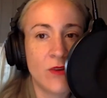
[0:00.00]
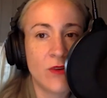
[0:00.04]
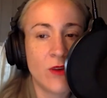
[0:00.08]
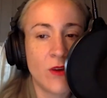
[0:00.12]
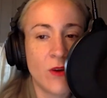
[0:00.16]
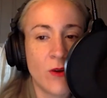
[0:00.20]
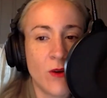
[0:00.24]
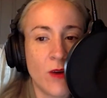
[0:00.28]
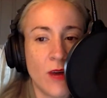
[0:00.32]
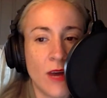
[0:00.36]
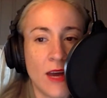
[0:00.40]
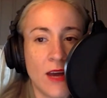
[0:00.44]

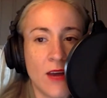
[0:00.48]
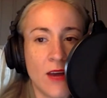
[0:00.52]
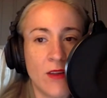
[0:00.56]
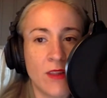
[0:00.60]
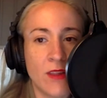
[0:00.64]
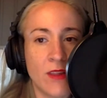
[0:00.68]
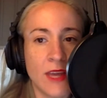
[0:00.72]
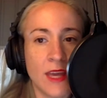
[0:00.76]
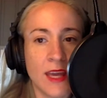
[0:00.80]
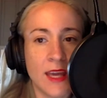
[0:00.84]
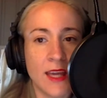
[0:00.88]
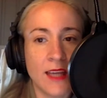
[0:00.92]
know how
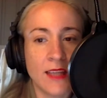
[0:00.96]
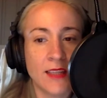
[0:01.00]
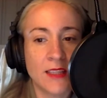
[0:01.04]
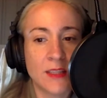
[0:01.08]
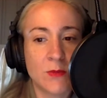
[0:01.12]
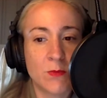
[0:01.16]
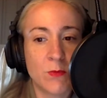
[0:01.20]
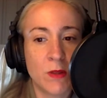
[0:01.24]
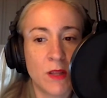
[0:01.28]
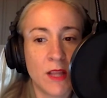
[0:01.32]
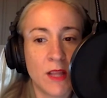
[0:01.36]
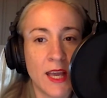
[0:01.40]
they
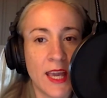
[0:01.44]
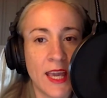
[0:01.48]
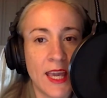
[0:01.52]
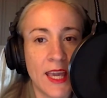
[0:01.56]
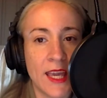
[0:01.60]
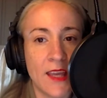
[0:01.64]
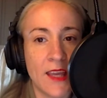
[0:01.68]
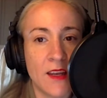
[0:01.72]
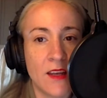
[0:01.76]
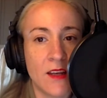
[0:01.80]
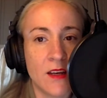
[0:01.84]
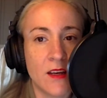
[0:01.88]

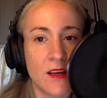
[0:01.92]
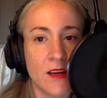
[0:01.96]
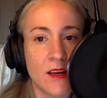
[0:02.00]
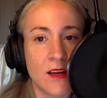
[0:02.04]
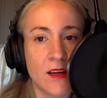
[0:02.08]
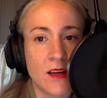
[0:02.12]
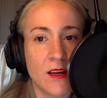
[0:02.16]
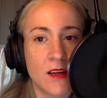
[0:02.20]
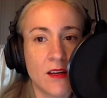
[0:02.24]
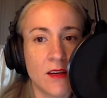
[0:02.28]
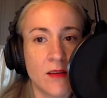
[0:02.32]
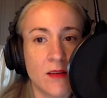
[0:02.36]
explain
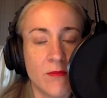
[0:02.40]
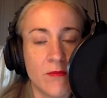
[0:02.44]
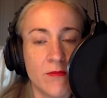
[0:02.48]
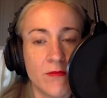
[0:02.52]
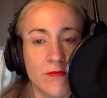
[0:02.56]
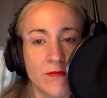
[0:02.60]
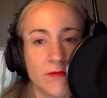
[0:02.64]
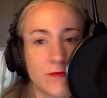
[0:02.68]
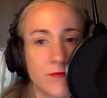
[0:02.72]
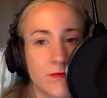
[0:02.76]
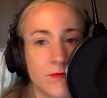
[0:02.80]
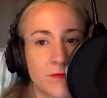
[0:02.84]

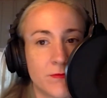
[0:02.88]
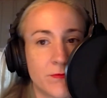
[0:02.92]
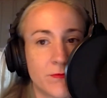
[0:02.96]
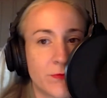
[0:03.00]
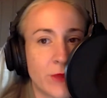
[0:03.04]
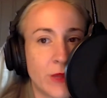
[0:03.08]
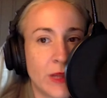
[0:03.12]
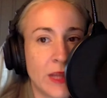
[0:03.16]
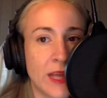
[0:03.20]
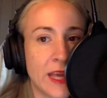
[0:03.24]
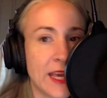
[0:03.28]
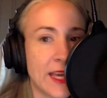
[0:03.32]

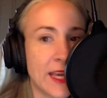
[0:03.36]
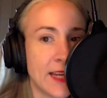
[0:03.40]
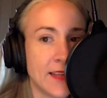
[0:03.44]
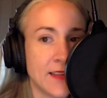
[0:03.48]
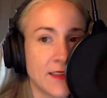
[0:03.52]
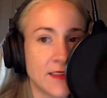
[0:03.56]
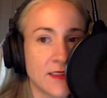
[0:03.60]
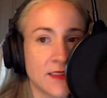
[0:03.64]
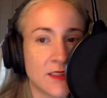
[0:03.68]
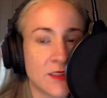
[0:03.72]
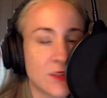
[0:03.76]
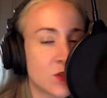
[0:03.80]

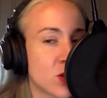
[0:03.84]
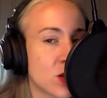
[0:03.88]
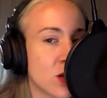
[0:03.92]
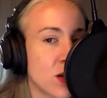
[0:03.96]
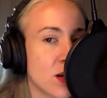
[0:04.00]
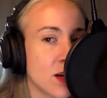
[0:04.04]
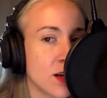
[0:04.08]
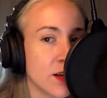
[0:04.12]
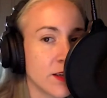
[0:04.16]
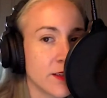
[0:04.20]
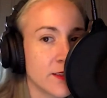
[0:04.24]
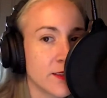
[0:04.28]
planets,
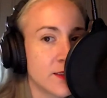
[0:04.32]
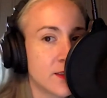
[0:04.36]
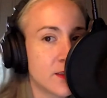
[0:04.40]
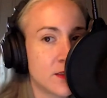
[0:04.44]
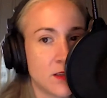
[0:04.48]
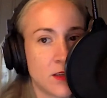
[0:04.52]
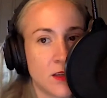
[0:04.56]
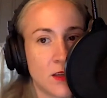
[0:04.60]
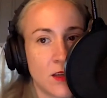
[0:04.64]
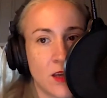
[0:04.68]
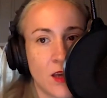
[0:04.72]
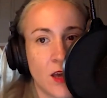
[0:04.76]
stars,
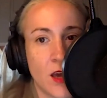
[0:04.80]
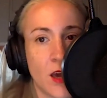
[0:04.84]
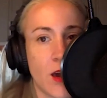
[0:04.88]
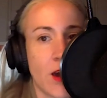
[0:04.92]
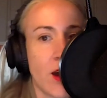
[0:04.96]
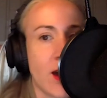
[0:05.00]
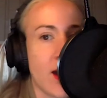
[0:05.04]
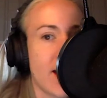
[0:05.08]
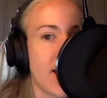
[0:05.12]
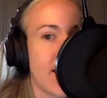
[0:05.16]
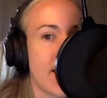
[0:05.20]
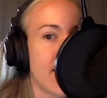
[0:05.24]

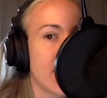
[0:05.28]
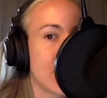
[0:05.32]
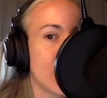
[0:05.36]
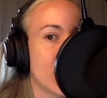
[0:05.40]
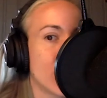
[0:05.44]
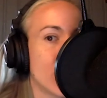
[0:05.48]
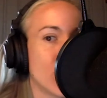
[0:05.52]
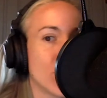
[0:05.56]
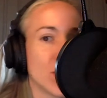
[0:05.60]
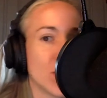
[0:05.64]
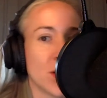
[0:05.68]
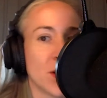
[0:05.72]

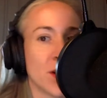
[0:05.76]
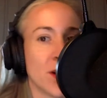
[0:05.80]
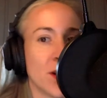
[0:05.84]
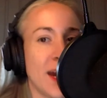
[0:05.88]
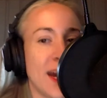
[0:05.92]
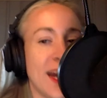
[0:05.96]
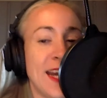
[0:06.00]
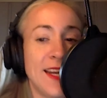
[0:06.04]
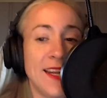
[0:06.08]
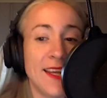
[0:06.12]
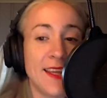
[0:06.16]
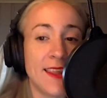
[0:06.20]
or
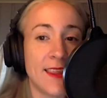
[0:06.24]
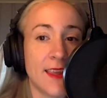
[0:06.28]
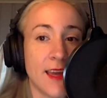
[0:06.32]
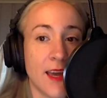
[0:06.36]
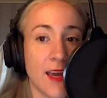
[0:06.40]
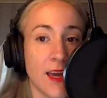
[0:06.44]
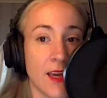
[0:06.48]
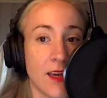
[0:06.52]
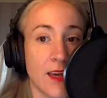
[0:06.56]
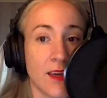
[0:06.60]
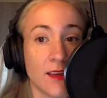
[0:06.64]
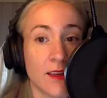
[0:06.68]

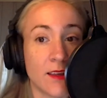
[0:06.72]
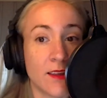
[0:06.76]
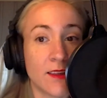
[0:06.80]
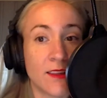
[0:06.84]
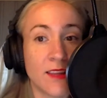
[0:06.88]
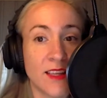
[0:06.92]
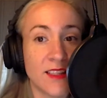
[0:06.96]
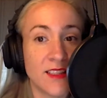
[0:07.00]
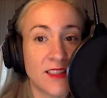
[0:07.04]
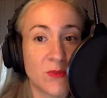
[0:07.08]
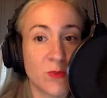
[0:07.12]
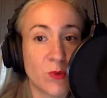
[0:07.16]
anything
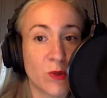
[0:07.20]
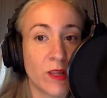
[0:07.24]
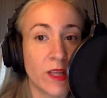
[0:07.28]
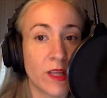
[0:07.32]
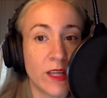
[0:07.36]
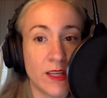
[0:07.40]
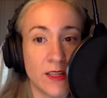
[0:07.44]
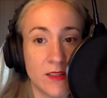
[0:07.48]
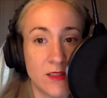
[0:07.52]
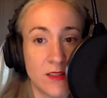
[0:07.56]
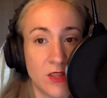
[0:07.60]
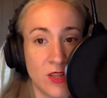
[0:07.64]
that's
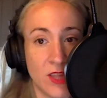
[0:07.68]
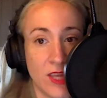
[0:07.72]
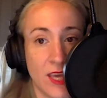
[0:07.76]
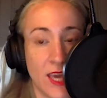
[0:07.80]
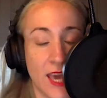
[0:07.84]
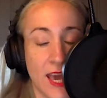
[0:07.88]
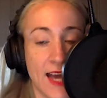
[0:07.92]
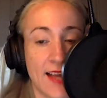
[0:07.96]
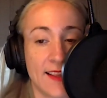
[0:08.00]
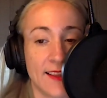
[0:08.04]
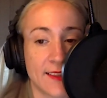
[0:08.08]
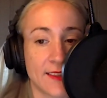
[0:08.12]
related to the
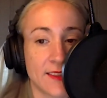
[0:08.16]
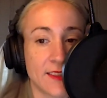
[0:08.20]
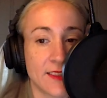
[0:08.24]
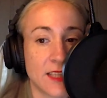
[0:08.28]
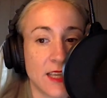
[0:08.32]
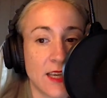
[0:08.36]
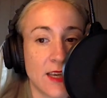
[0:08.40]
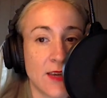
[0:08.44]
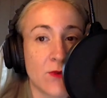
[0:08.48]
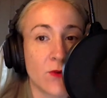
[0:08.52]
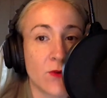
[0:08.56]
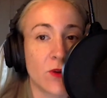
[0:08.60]

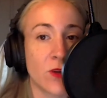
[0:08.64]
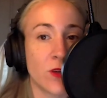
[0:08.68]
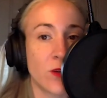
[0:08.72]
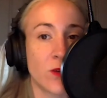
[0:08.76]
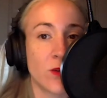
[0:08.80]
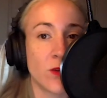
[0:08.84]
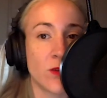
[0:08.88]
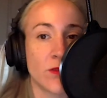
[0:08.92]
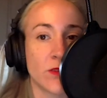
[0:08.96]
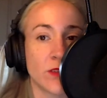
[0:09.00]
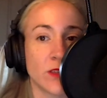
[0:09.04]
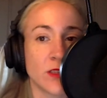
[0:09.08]
galaxy or
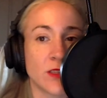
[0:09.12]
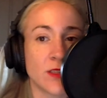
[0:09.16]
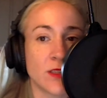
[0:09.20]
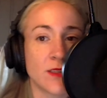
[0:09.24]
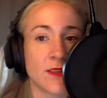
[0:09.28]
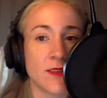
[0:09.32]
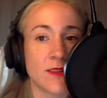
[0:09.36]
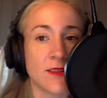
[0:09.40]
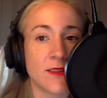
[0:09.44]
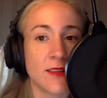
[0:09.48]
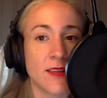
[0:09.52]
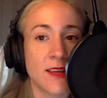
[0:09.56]

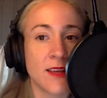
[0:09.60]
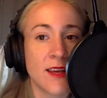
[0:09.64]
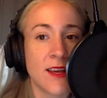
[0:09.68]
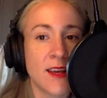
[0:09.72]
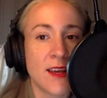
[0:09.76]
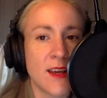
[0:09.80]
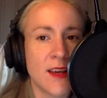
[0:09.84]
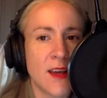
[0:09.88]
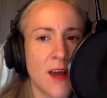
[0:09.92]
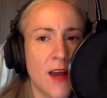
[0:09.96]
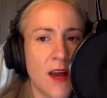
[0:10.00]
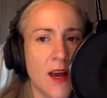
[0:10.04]
universes
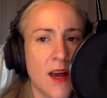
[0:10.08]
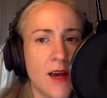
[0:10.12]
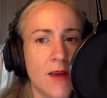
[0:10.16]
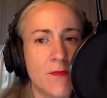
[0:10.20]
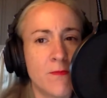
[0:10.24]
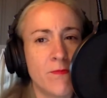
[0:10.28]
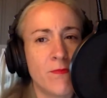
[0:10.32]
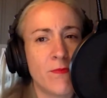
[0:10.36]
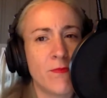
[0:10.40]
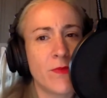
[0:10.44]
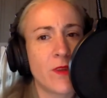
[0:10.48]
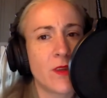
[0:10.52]

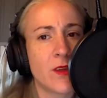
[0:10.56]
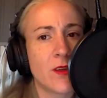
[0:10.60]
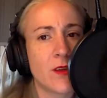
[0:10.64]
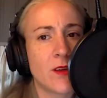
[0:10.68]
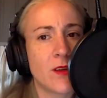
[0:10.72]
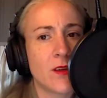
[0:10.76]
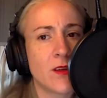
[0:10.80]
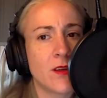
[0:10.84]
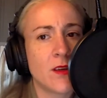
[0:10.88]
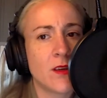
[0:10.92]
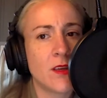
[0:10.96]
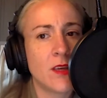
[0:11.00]
in
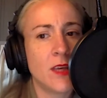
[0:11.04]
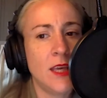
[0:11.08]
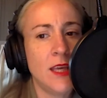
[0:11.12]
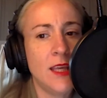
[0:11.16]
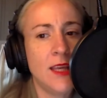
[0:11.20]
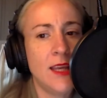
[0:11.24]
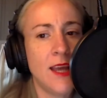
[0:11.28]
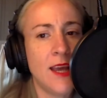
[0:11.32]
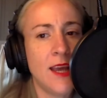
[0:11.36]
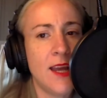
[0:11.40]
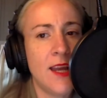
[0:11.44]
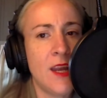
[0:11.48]

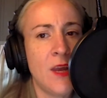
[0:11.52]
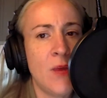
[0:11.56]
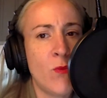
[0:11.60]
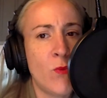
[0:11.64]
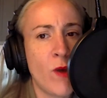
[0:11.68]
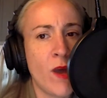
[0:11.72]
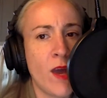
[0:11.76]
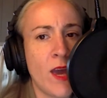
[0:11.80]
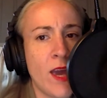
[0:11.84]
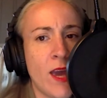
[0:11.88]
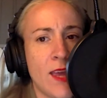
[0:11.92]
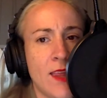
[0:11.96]
any
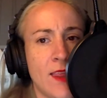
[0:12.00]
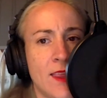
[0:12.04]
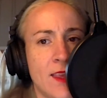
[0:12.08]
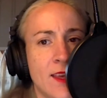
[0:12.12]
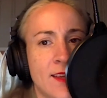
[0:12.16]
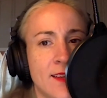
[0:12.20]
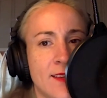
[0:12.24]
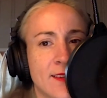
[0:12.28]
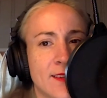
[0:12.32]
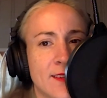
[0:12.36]
way that